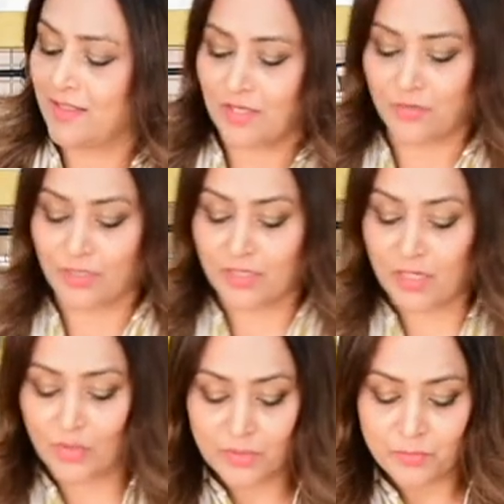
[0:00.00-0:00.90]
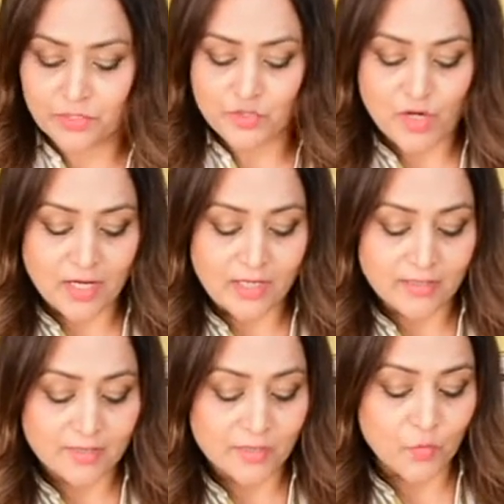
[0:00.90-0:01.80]
Okay, now let me try
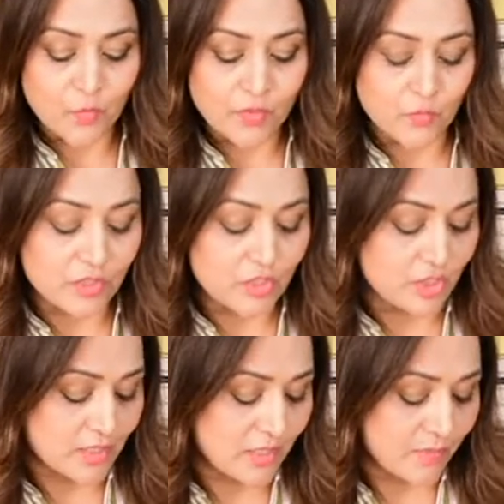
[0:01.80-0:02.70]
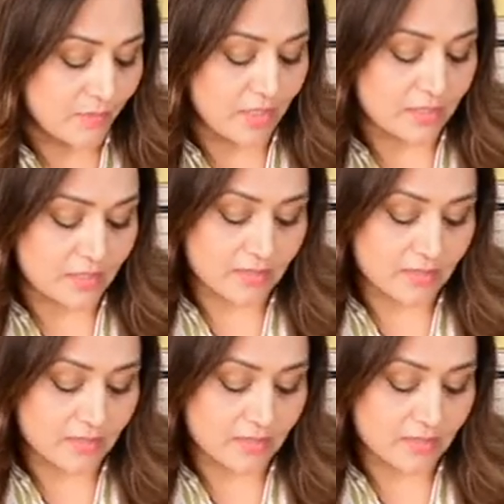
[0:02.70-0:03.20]
the one which I made